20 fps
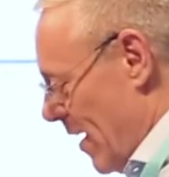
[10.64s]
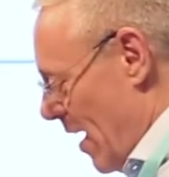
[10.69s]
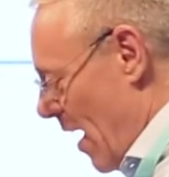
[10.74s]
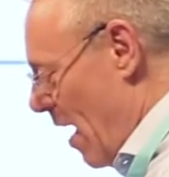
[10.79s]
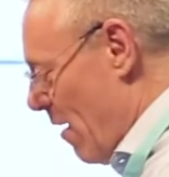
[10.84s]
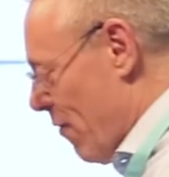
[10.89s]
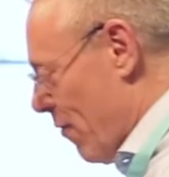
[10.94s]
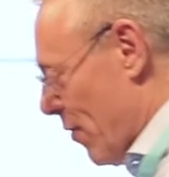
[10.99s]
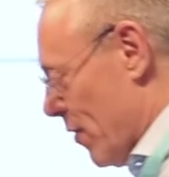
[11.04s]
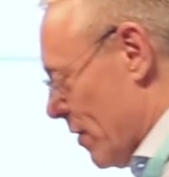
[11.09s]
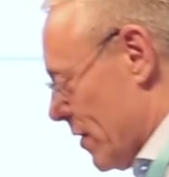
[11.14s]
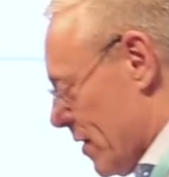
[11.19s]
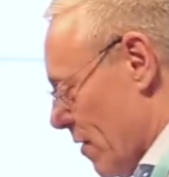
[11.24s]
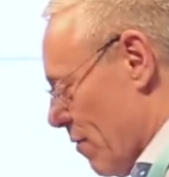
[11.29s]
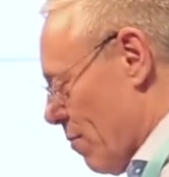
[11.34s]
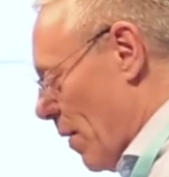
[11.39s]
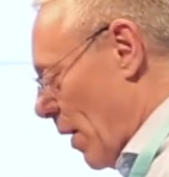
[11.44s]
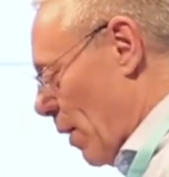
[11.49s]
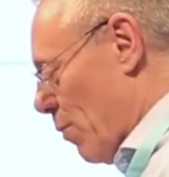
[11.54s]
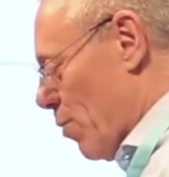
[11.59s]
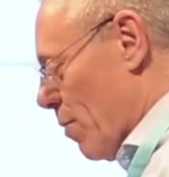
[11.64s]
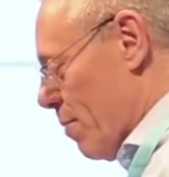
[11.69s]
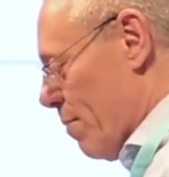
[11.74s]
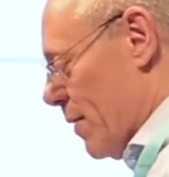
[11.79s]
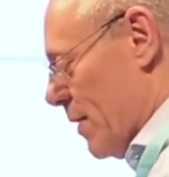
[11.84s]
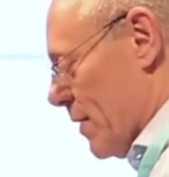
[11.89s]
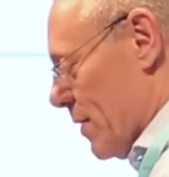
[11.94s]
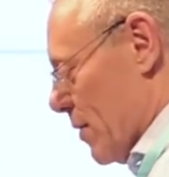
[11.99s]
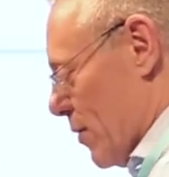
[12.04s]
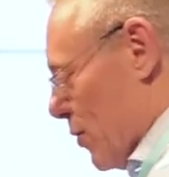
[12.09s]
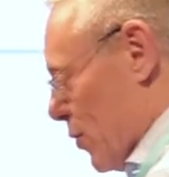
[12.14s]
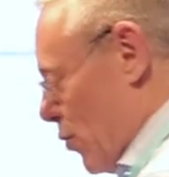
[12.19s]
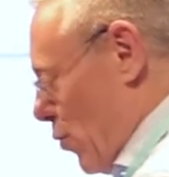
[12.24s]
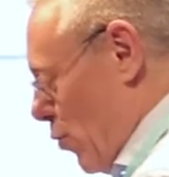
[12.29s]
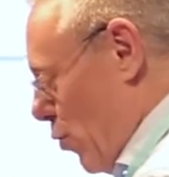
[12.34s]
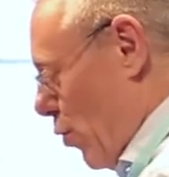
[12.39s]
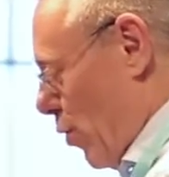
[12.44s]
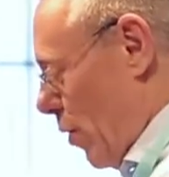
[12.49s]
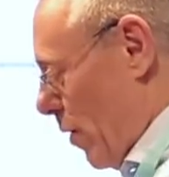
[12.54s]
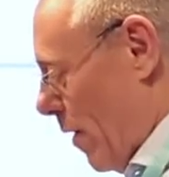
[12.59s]
the efforts of Melbourne Business
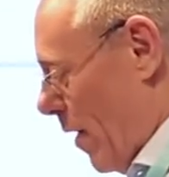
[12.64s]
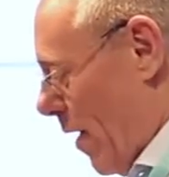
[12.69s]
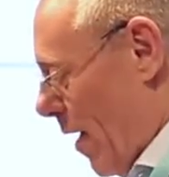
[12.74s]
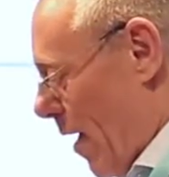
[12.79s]
School